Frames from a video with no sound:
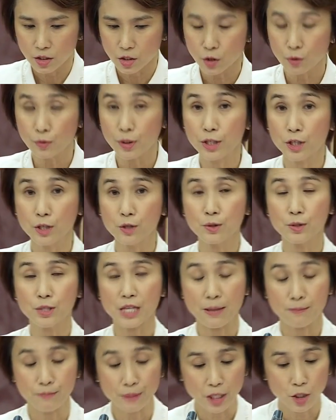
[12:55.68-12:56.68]
To
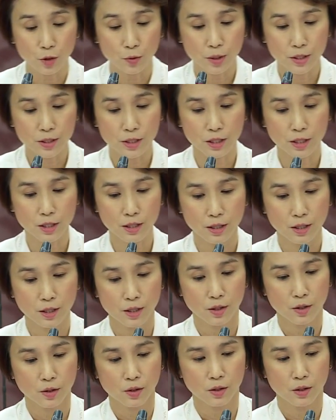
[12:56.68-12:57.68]
reduce ambiguity,
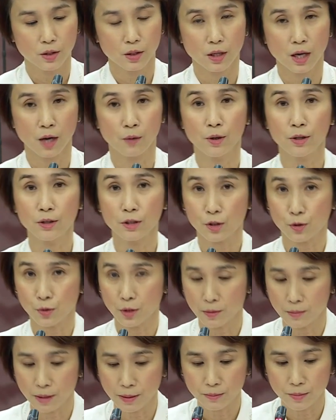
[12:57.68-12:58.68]
I want to
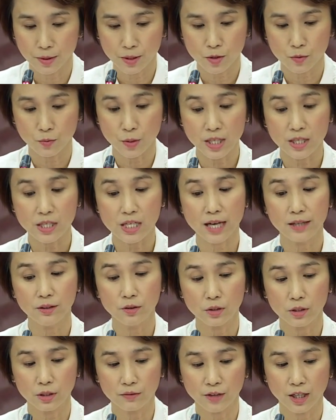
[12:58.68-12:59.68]
assure the members, we
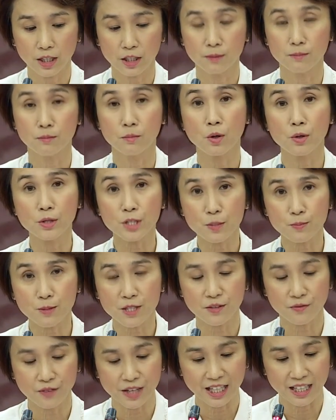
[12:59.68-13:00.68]
intend to develop more
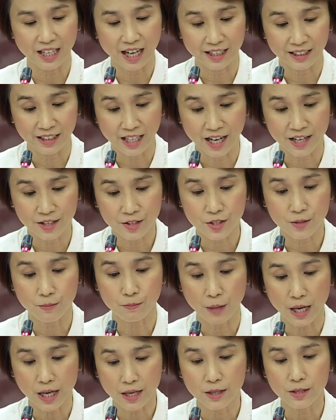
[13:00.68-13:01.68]
specific guidelines
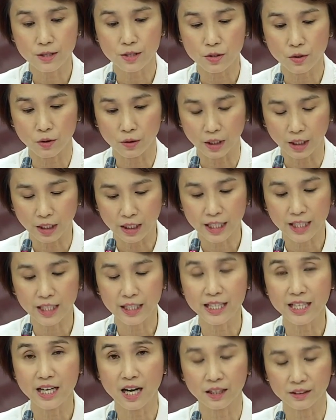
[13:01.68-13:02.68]
based on clearly